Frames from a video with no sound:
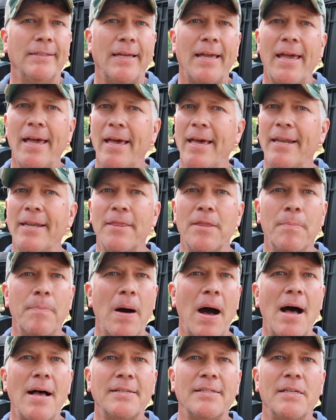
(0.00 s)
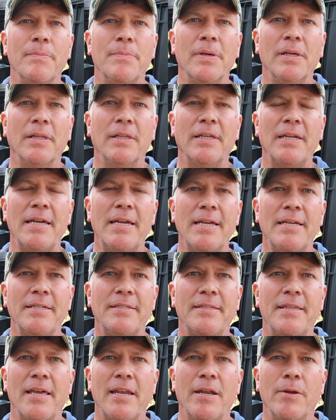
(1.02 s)
it and the
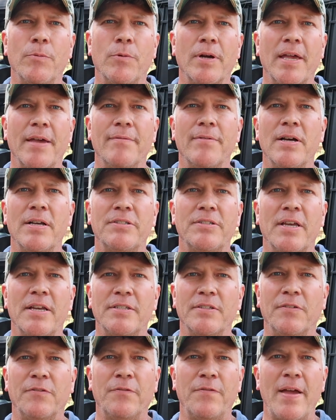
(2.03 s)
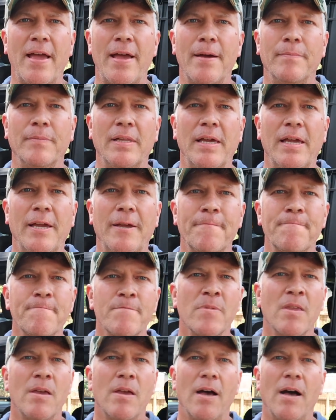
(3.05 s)
possibilities that it will give us as a family,
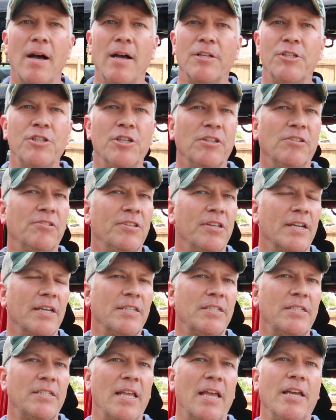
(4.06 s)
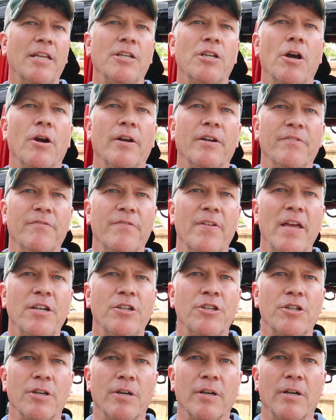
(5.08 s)
just to extend our
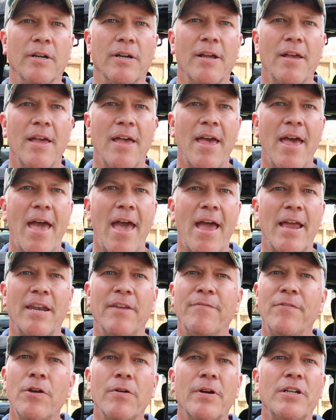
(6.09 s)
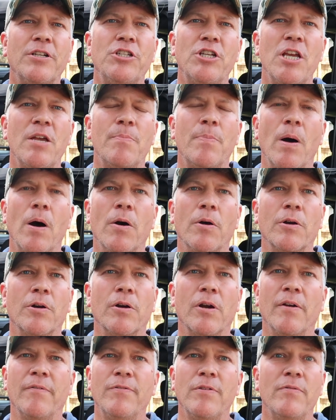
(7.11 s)
adventure. And if you're a Jeep
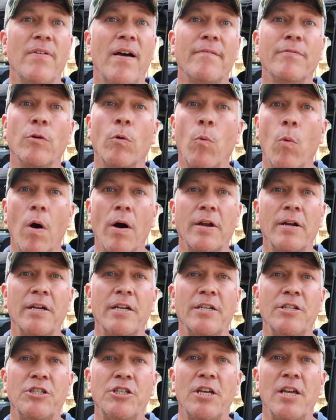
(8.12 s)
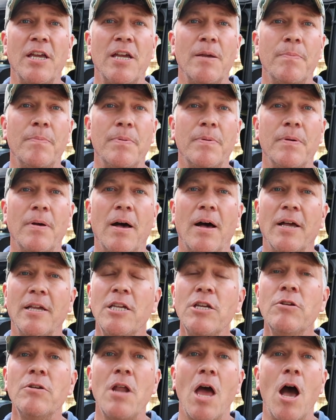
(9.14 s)
owner, if you've ever wanted a Jeep,
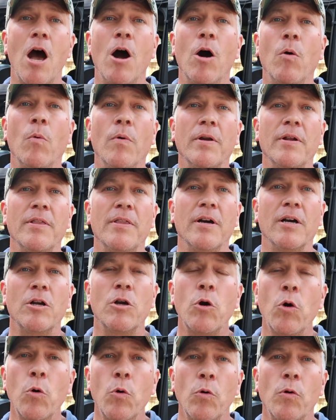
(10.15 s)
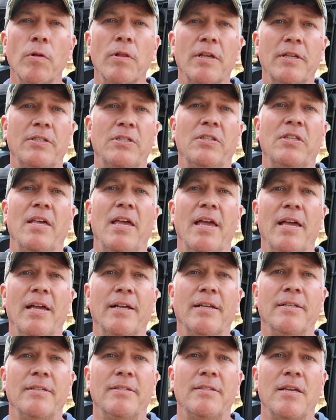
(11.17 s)
you know one of the coolest
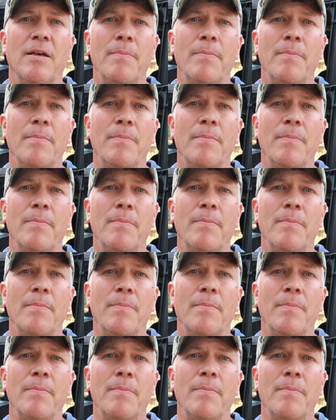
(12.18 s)
things